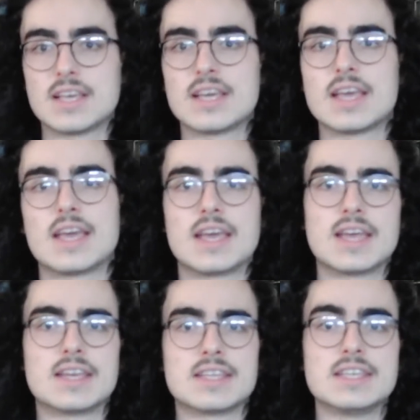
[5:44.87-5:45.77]
And
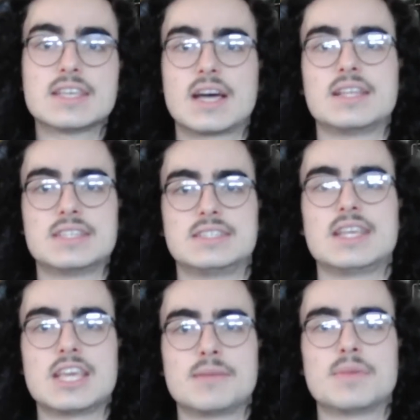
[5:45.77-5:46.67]
he got his
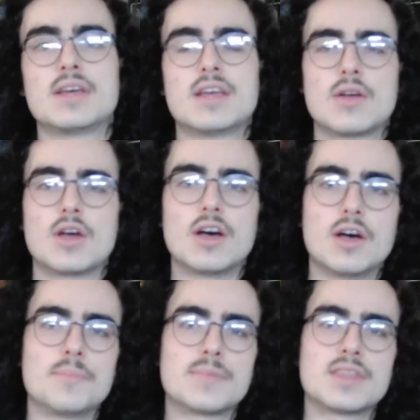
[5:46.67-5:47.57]
name
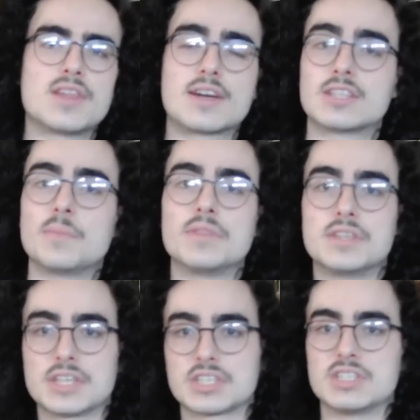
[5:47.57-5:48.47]
knocked up in the
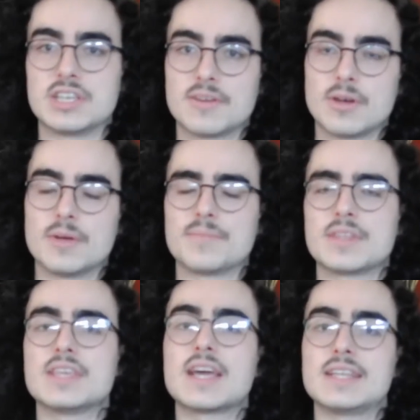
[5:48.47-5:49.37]
dictionary. He
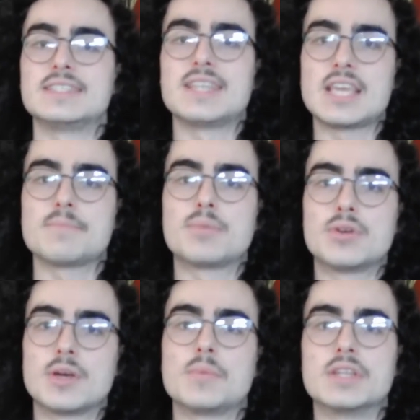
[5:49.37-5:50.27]
got his name put
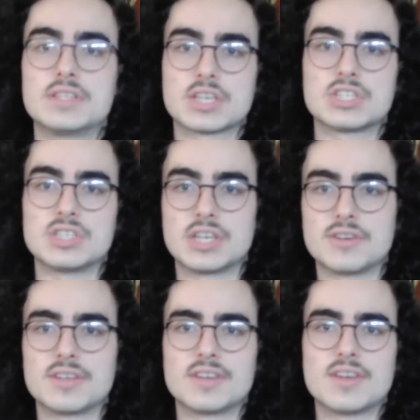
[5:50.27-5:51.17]
up in a dictionary
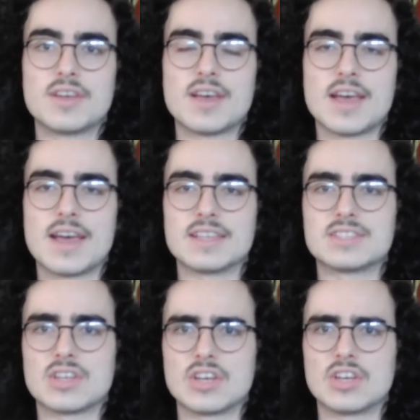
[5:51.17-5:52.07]
as
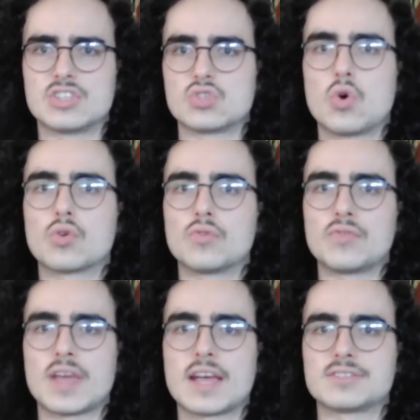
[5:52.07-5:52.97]
a total
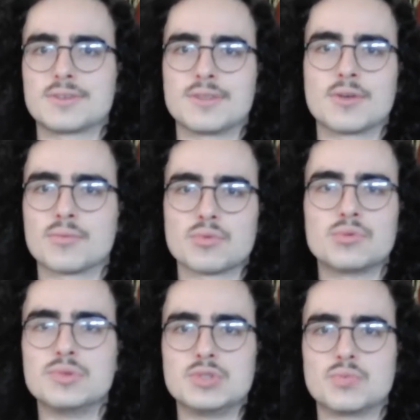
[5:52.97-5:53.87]
fiasco that
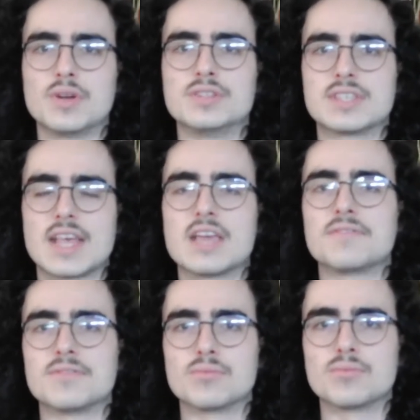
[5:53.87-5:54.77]
ruins one's life
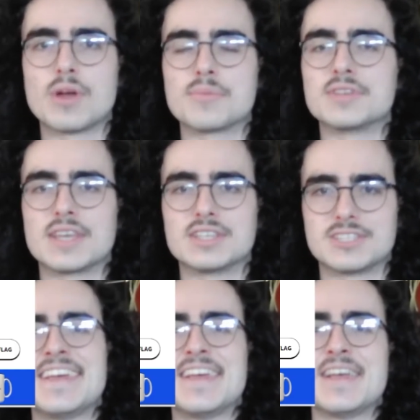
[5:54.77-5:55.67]
and reputation.
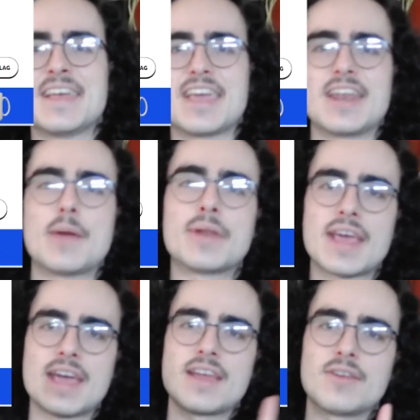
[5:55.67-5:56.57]
And I'm gonna
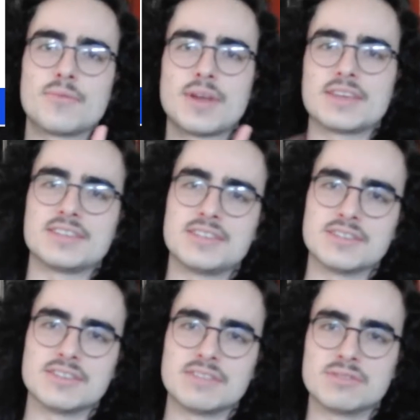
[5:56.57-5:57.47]
add it right here,
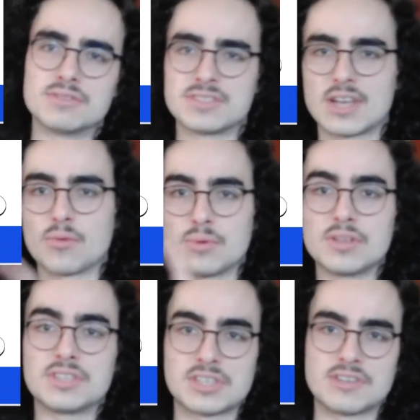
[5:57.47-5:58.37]
even though it's not a real
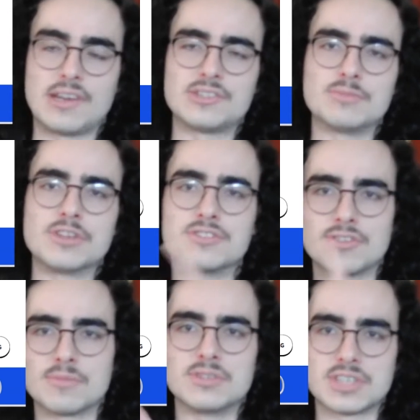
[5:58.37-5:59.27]
dictionary entry, but here's the
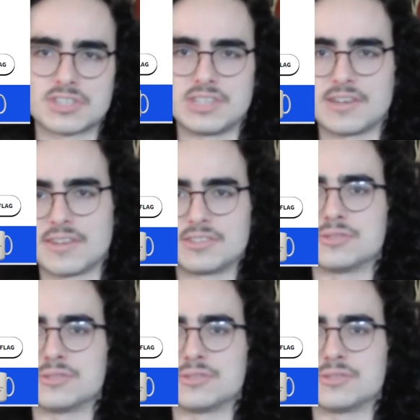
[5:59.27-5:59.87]
Urban Dictionary entry.